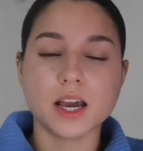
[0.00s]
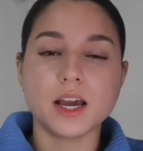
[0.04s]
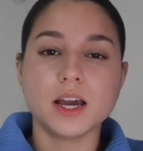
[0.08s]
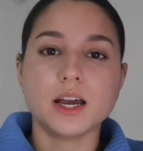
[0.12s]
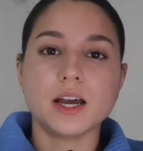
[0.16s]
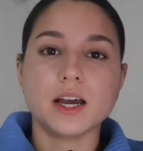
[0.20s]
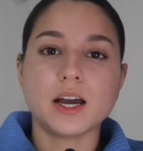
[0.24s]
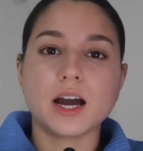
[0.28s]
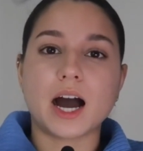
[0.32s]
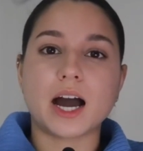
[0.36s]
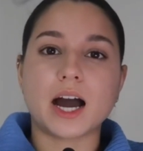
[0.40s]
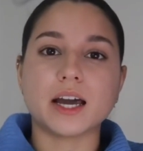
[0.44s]

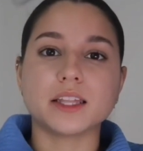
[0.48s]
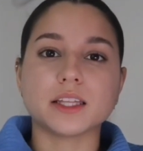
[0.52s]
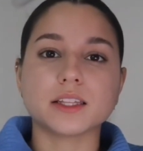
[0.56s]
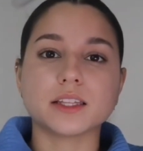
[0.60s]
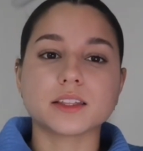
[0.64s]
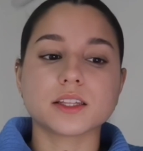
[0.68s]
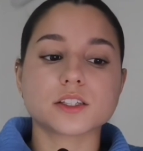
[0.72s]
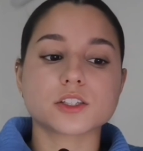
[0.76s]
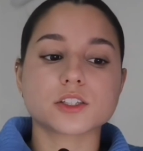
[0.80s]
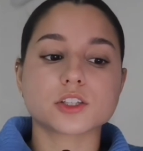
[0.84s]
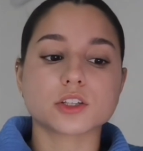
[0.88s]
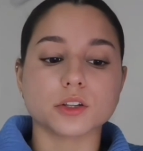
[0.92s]
I think
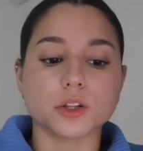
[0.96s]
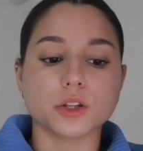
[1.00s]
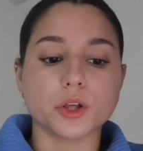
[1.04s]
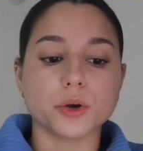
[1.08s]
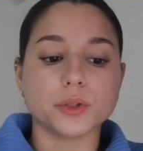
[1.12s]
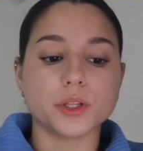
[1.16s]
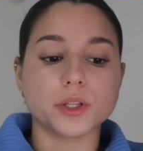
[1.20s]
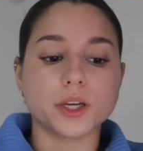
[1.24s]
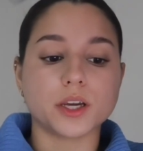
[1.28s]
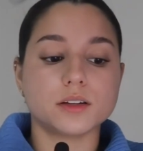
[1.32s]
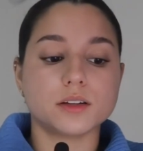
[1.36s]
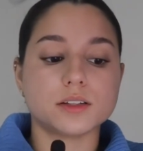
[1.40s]
that
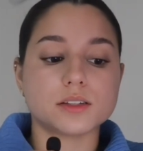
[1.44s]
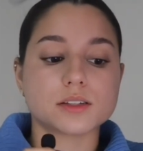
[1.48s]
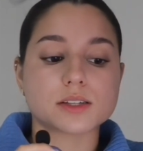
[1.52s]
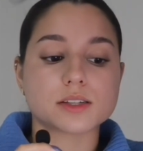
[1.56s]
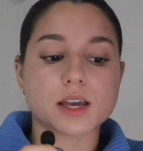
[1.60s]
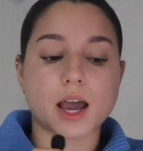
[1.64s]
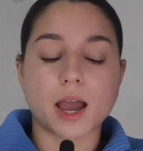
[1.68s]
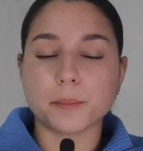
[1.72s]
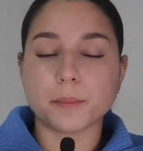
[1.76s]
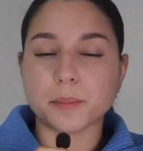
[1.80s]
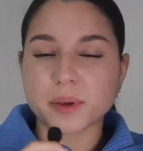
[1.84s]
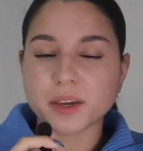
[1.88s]
slowly
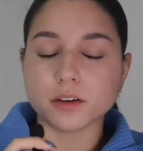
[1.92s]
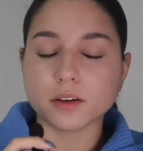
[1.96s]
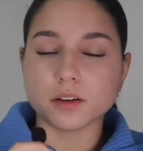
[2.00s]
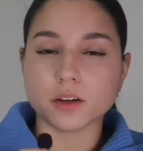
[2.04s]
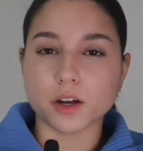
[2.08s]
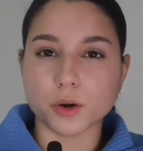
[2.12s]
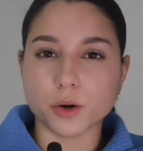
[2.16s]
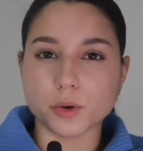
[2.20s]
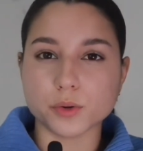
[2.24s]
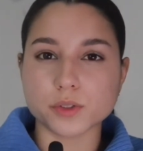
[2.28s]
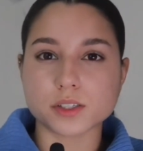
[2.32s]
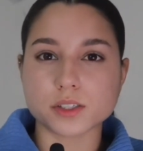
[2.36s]
typing
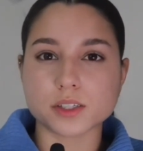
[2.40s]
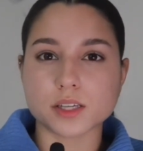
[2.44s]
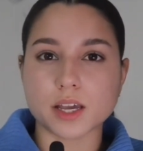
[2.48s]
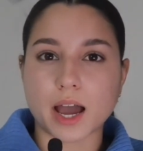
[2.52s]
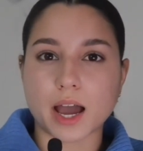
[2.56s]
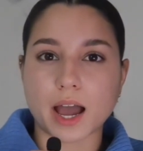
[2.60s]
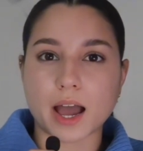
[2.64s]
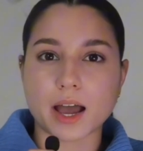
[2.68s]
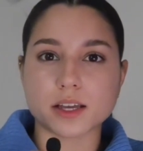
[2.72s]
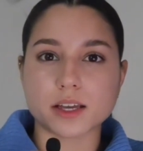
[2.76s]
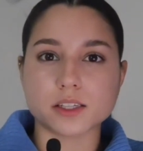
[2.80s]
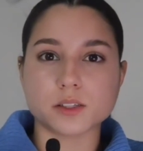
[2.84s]
notes
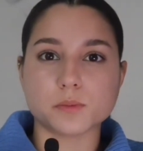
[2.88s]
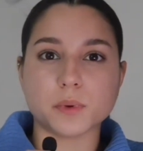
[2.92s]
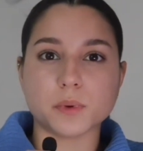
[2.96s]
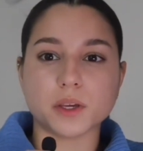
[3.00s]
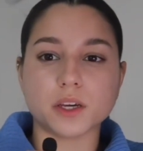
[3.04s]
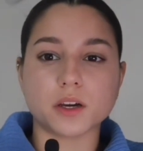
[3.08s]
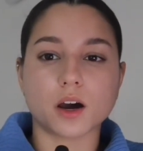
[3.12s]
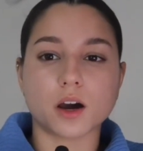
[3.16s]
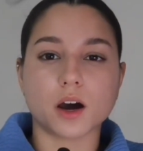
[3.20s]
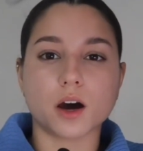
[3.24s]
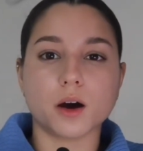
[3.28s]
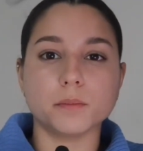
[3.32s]
has
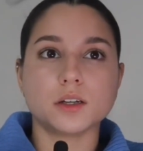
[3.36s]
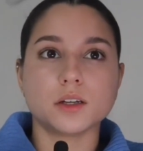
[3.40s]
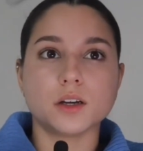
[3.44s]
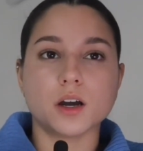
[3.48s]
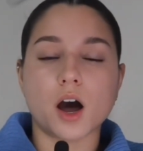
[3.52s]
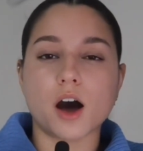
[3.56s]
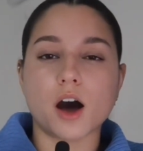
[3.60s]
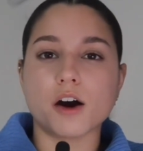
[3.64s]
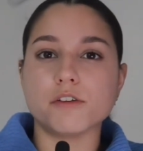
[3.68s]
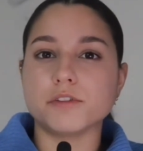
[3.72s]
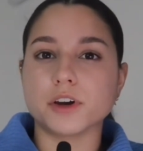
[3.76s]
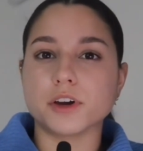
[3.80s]
become
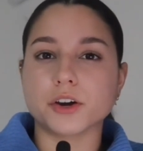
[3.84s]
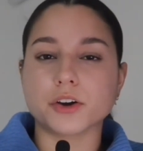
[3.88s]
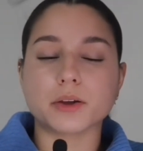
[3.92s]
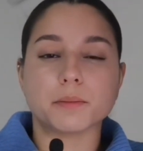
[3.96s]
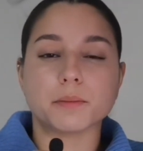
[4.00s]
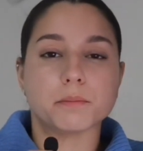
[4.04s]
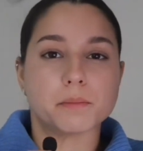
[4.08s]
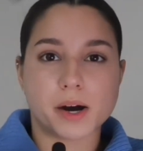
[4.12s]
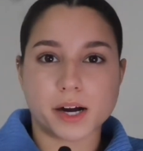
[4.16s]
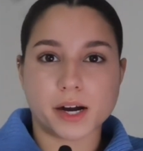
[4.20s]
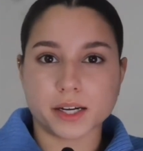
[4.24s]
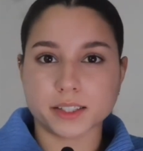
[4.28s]
a very
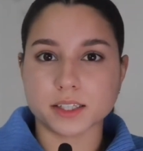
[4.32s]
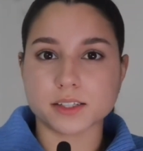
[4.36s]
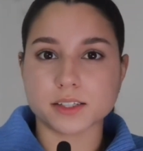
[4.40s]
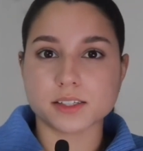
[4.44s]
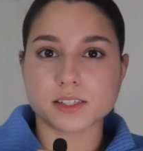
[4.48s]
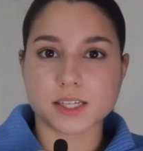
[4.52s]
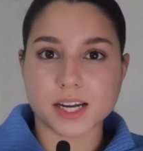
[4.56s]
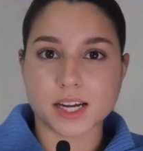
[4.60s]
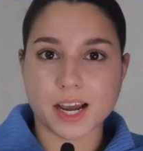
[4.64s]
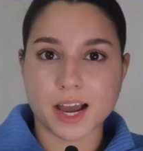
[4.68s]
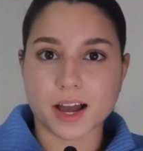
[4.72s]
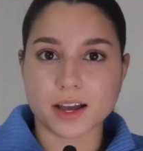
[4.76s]
mindless
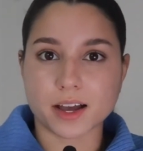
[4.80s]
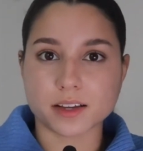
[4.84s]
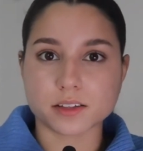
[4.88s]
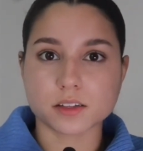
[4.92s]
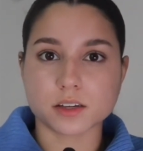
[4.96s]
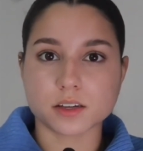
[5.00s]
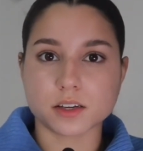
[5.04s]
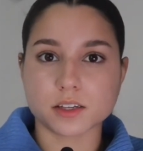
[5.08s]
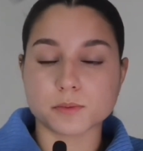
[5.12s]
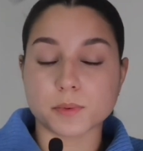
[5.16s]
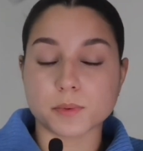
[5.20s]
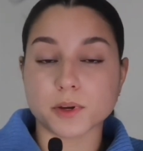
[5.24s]
task,
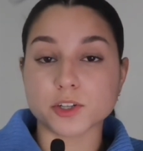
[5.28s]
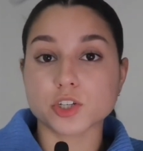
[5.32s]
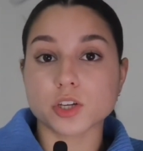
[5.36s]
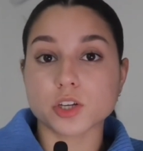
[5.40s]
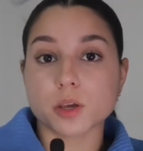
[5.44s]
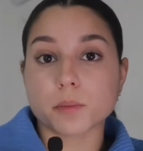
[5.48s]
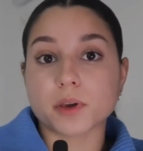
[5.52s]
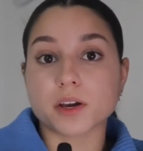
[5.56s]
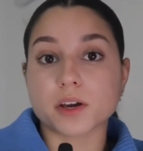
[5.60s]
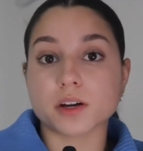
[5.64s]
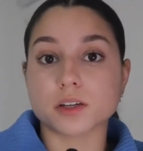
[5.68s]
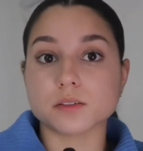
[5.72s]
especially
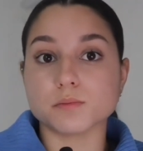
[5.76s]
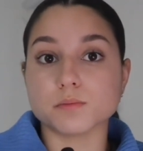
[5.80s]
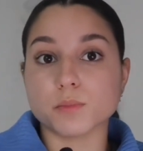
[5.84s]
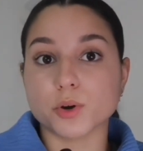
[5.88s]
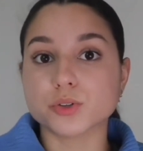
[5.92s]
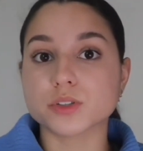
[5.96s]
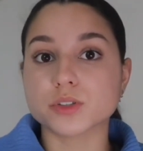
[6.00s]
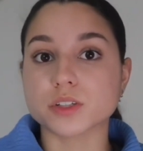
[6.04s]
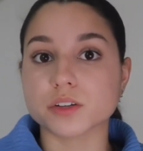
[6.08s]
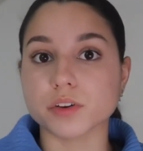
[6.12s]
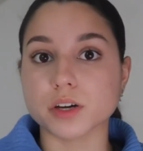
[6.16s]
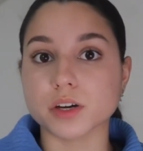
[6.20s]
because
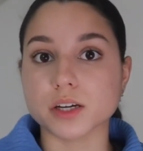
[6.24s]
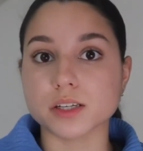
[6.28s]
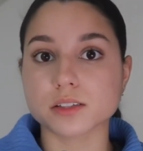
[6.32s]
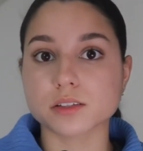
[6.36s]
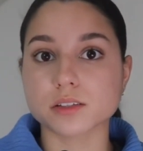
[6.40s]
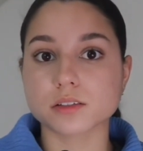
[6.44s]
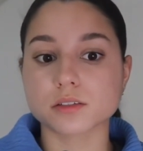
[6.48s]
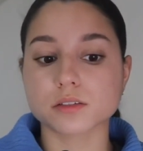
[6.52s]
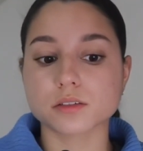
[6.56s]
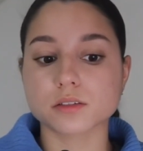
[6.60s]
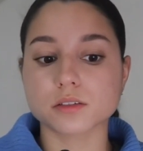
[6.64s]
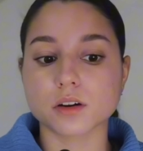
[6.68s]
most of
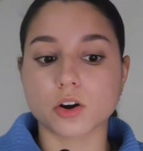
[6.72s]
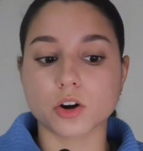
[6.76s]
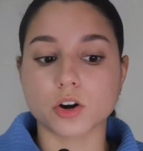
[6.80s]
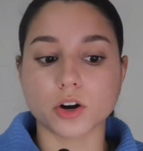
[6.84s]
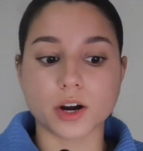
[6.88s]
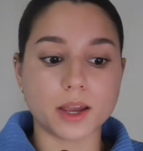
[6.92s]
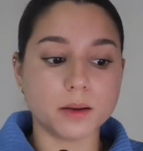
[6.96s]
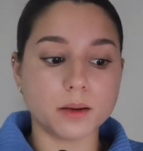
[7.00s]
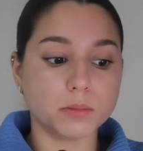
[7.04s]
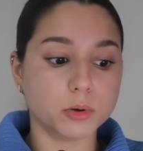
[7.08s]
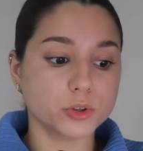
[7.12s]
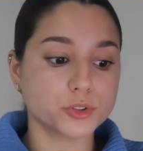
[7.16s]
us are
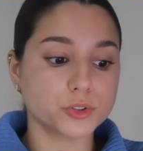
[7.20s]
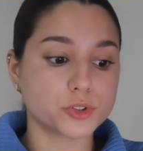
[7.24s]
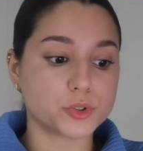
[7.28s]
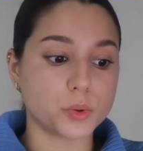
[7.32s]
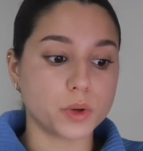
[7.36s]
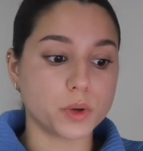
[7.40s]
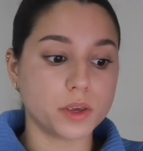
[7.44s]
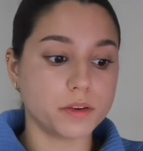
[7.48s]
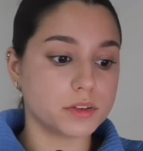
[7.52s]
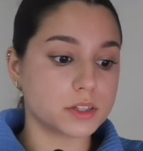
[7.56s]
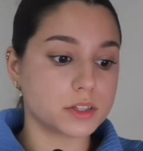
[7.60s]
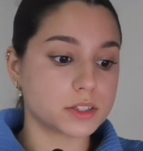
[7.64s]
able to
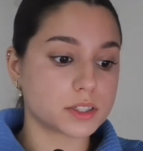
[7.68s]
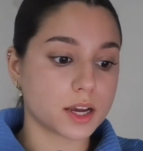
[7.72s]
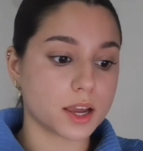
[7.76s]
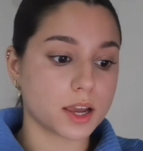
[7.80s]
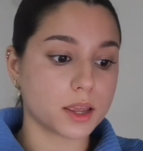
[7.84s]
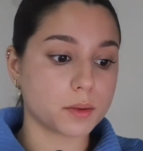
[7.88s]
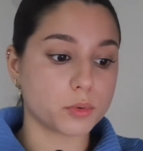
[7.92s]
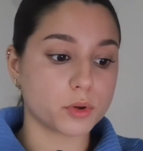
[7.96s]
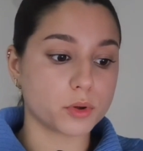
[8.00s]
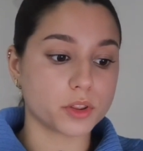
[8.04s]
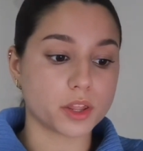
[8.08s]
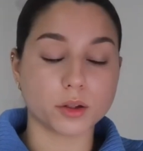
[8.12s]
even
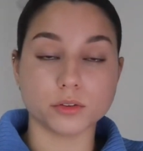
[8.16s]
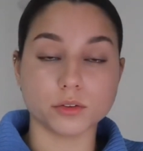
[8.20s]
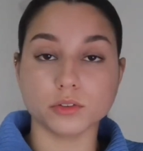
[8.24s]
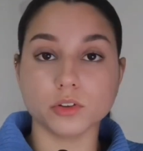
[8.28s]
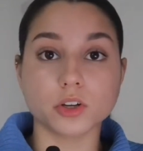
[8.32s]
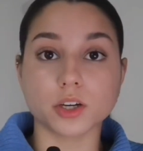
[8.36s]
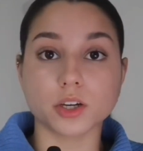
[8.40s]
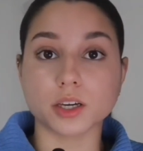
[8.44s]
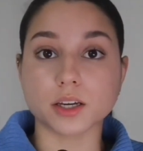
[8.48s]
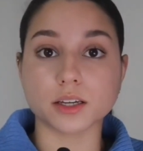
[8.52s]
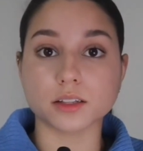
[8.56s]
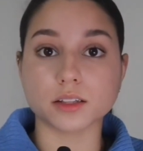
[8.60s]
type without
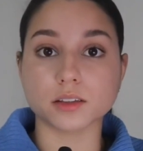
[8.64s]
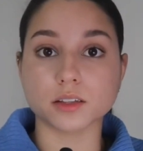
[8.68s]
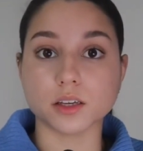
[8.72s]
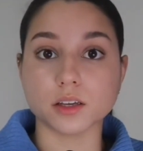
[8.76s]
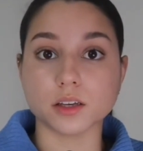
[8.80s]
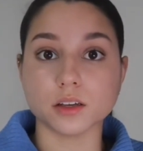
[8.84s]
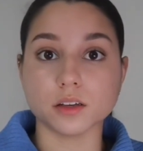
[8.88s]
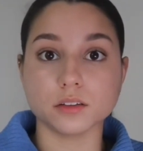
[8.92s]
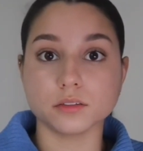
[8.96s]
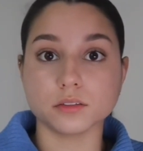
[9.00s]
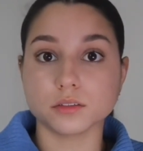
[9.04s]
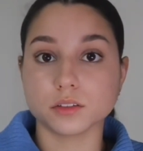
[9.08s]
looking at the
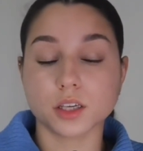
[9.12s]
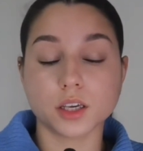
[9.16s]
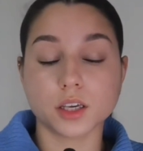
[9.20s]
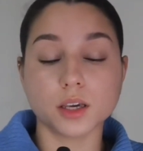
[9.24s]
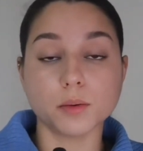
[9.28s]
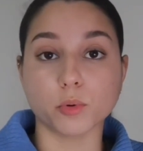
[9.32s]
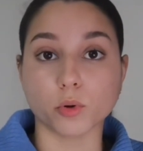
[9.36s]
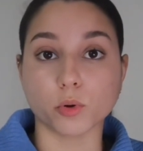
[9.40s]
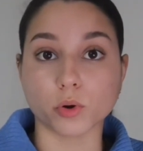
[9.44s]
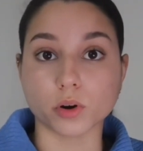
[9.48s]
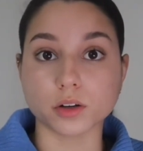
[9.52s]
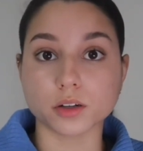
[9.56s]

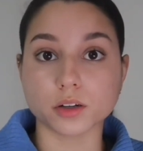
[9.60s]
keyboard,